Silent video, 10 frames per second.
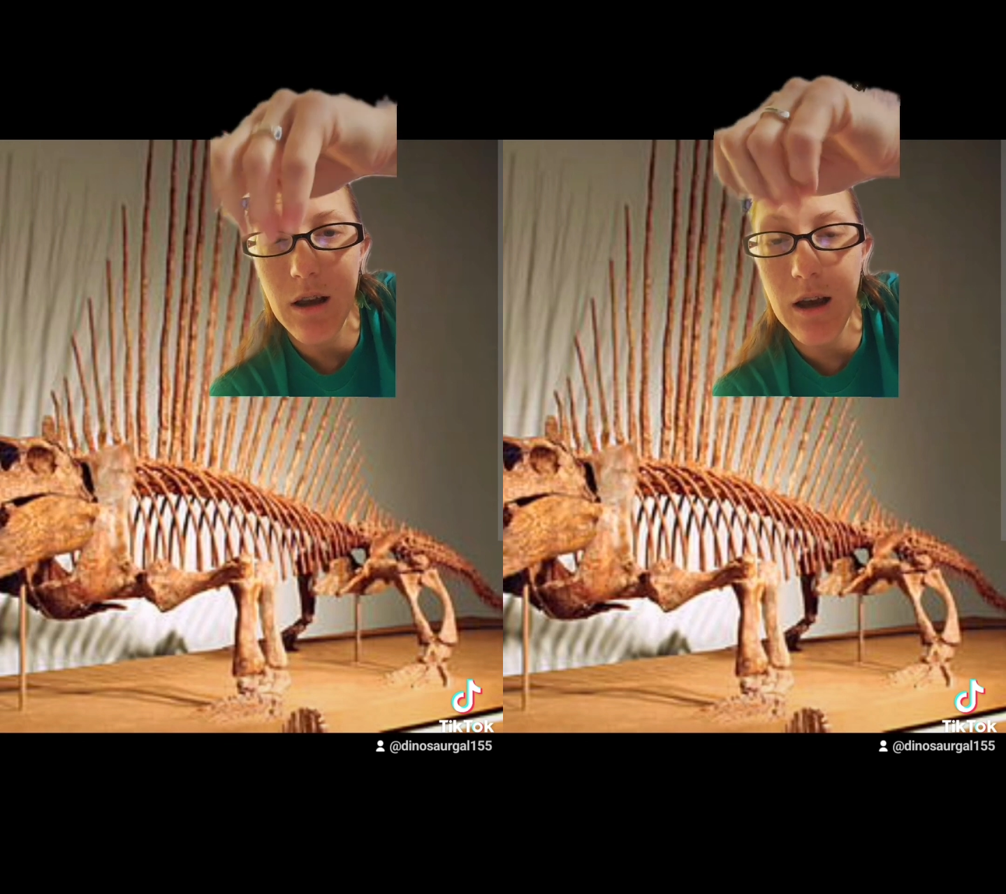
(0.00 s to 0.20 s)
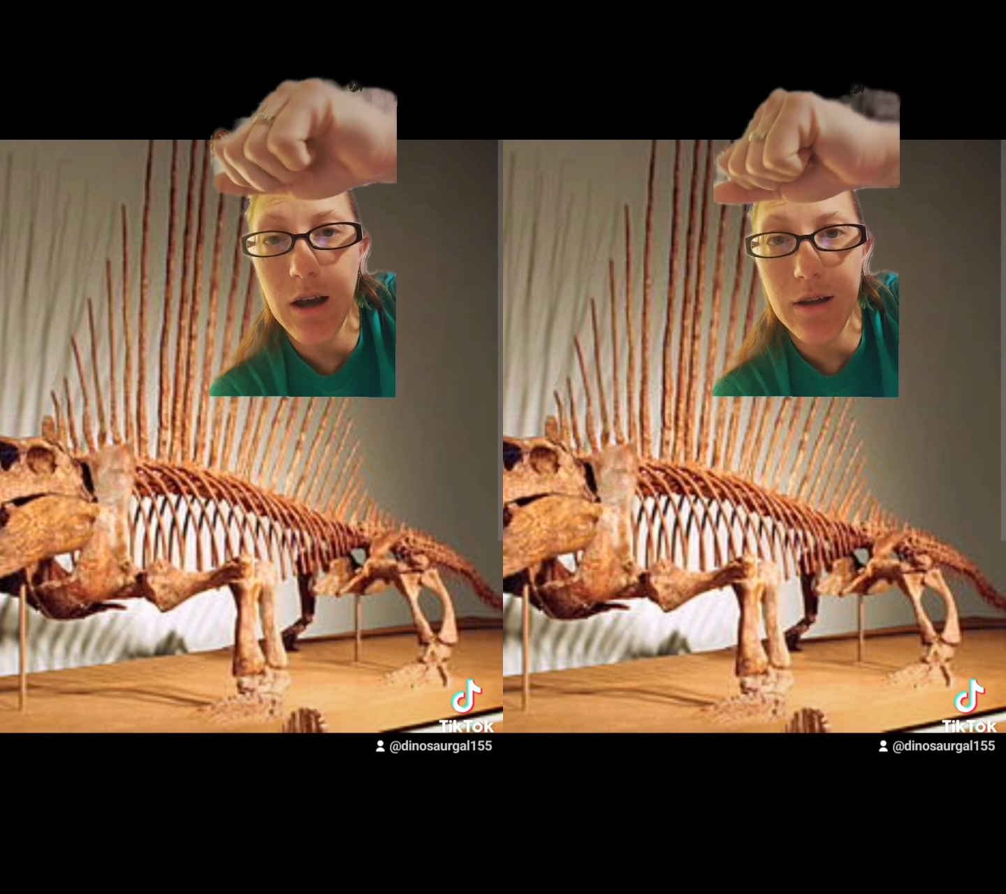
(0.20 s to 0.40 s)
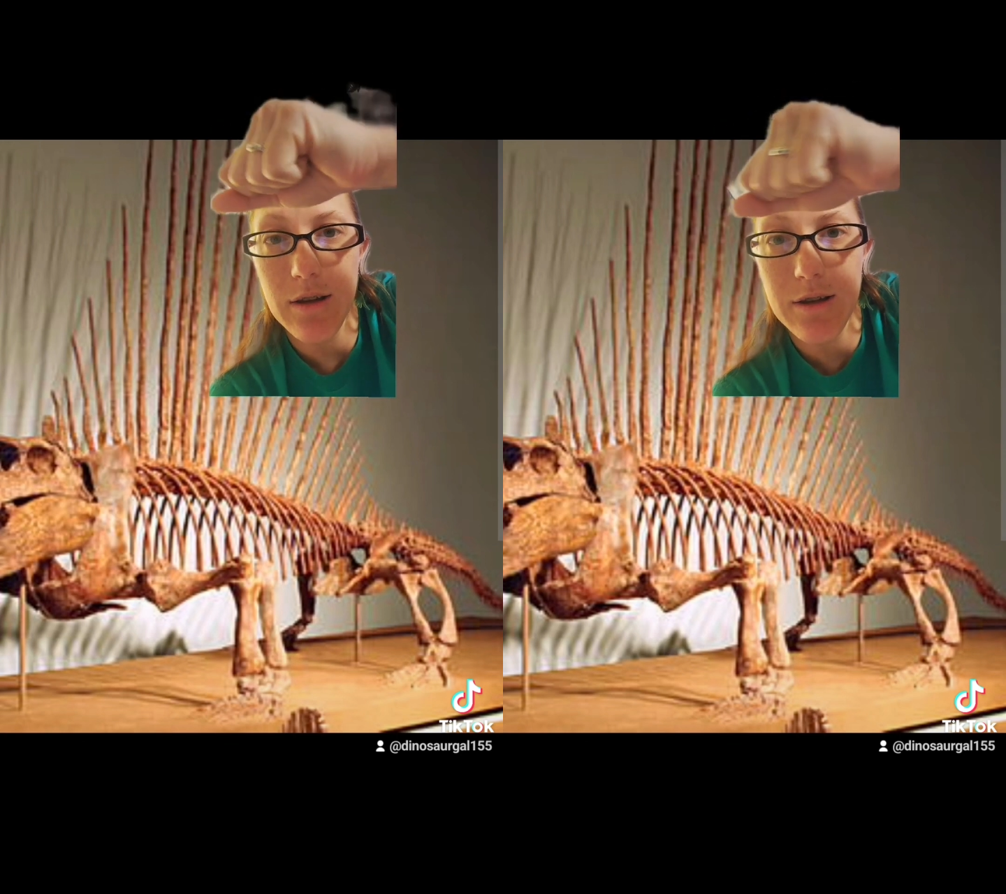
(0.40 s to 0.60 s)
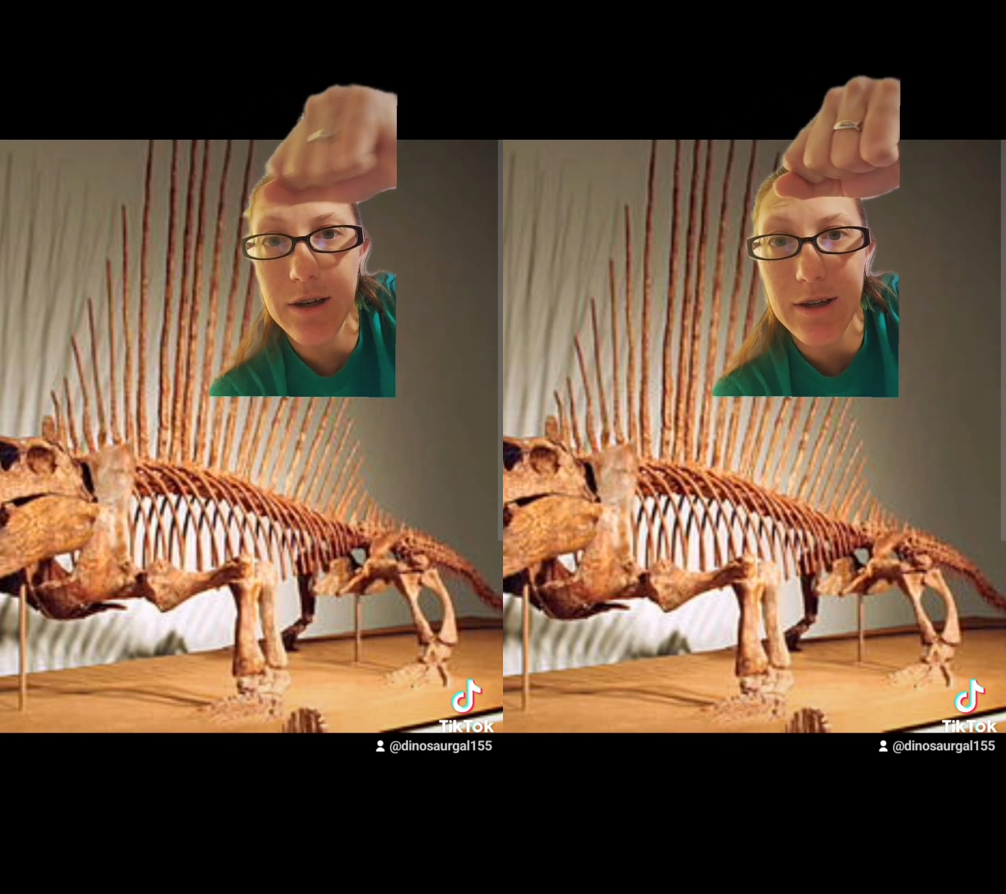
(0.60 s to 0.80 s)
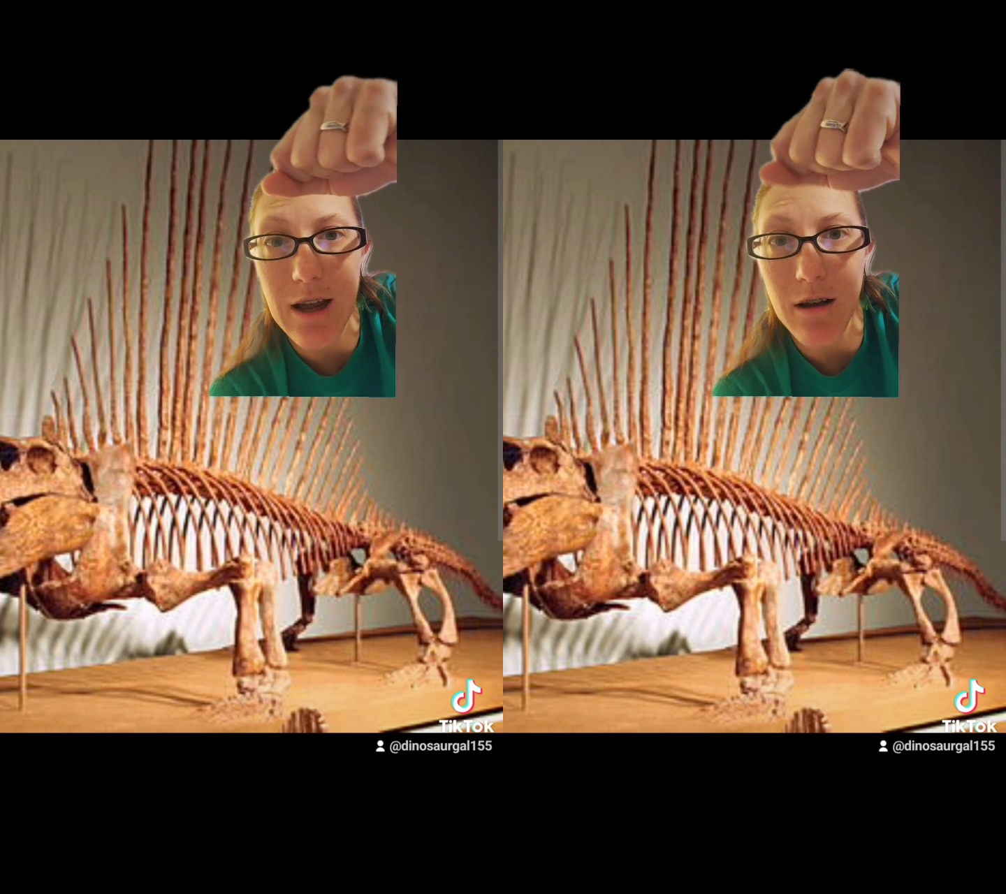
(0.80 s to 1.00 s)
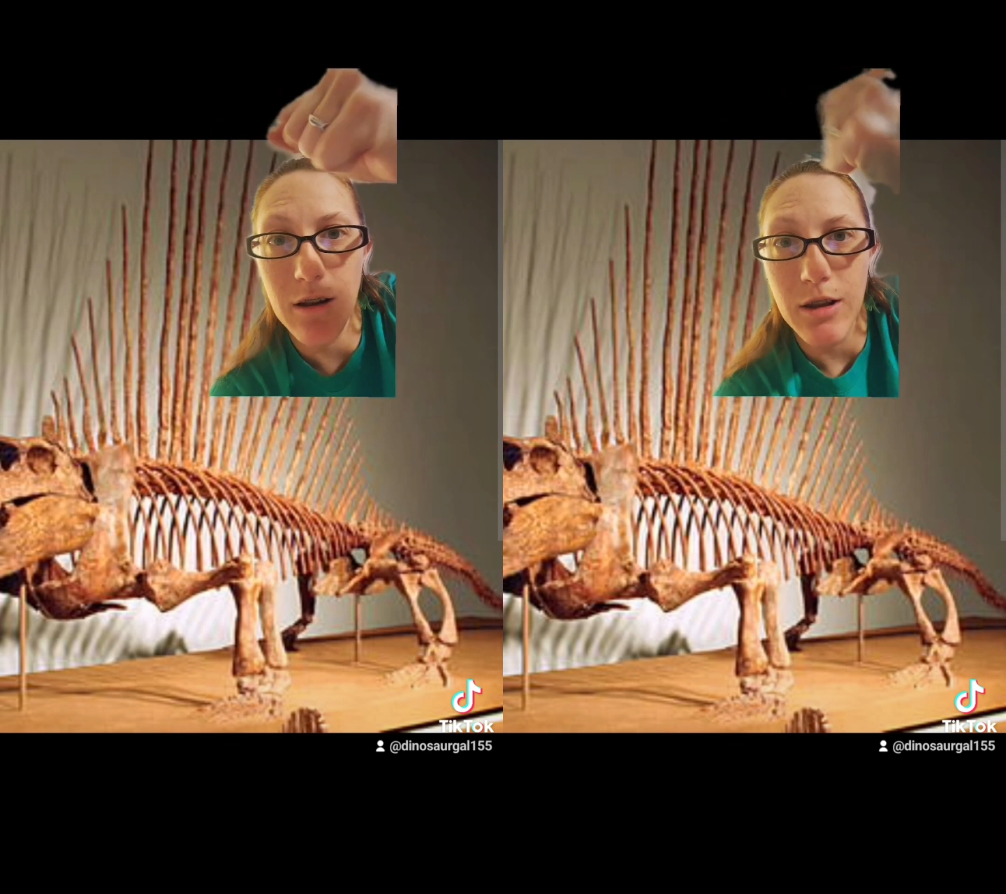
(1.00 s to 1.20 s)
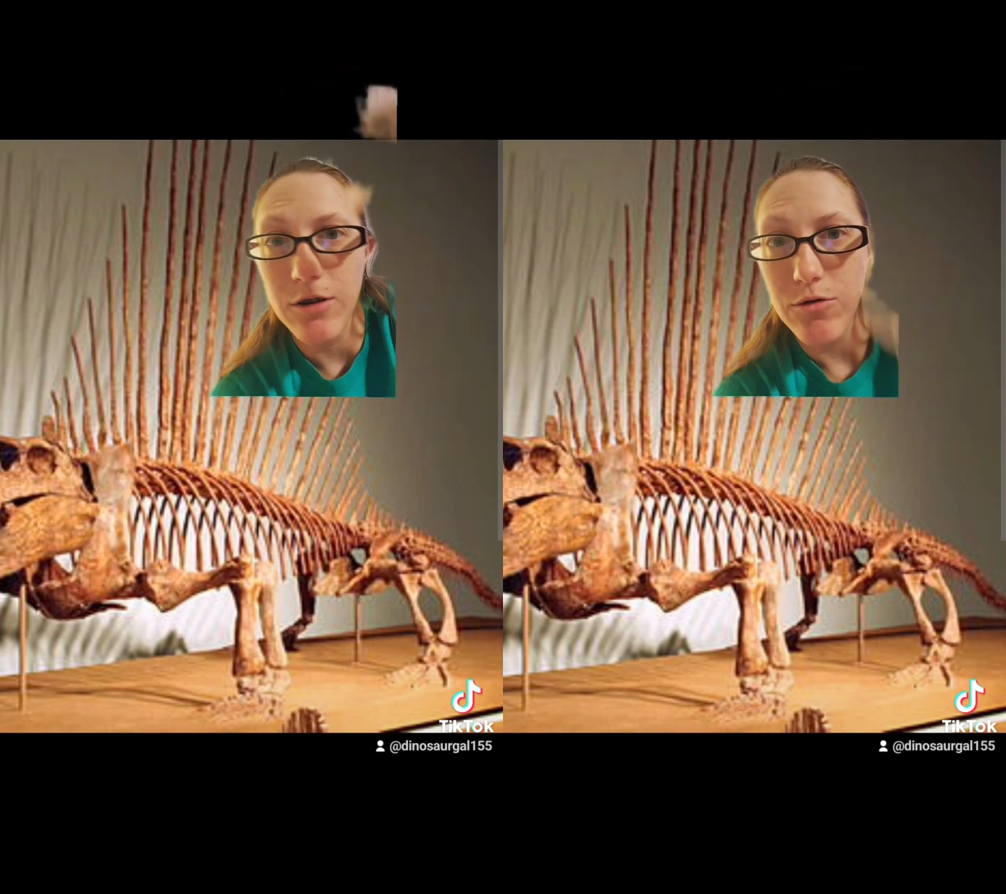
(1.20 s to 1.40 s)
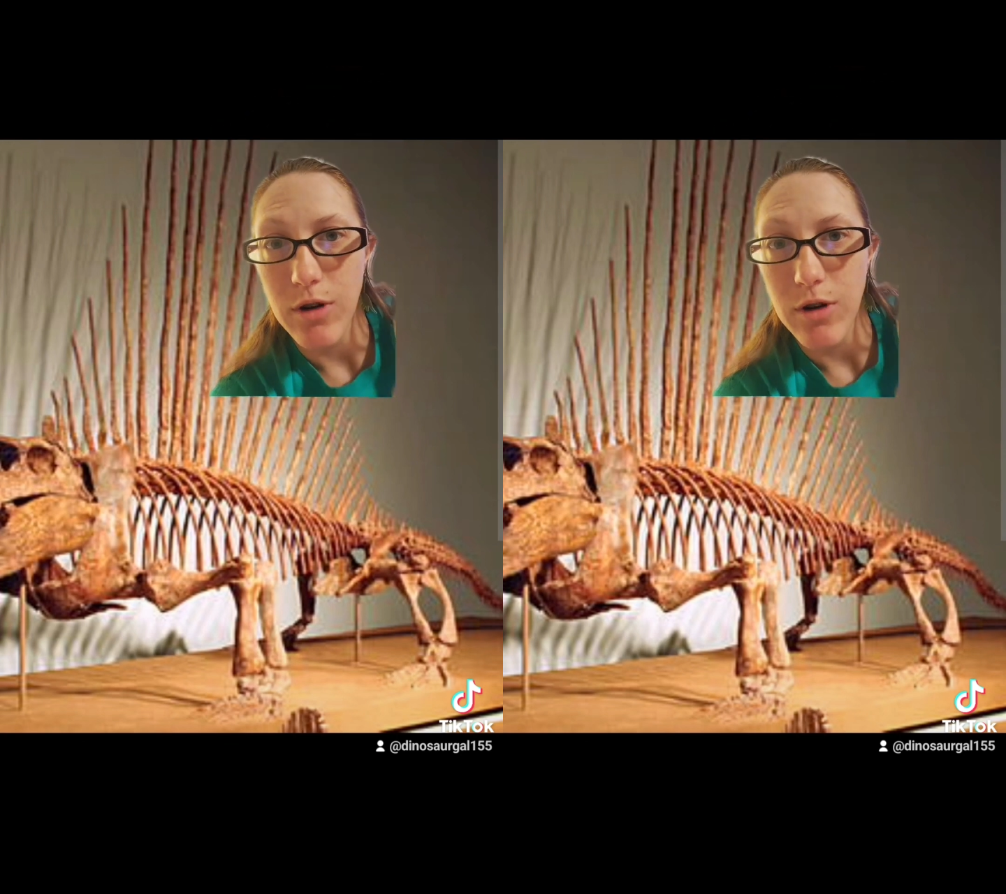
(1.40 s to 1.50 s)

uh, sticks out and then